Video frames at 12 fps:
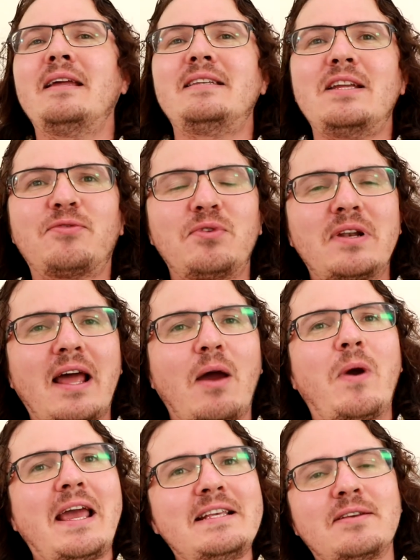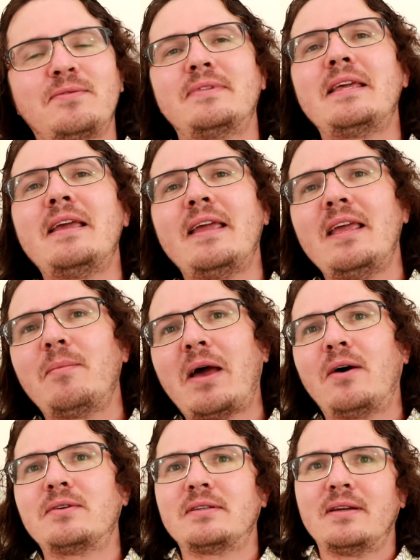different ways of thinking
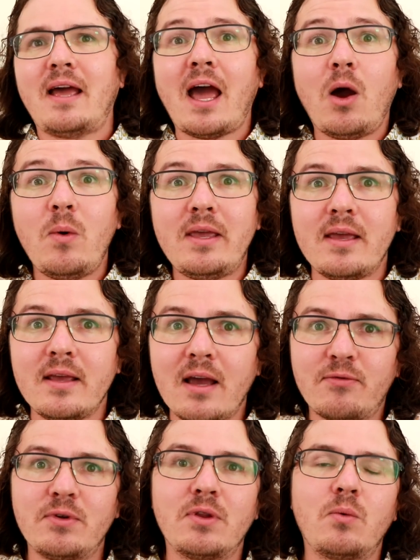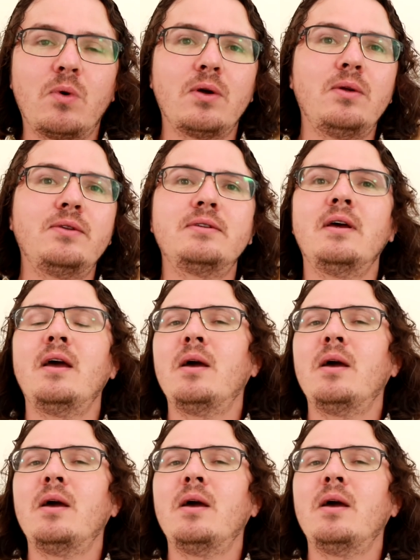about how we can govern the world,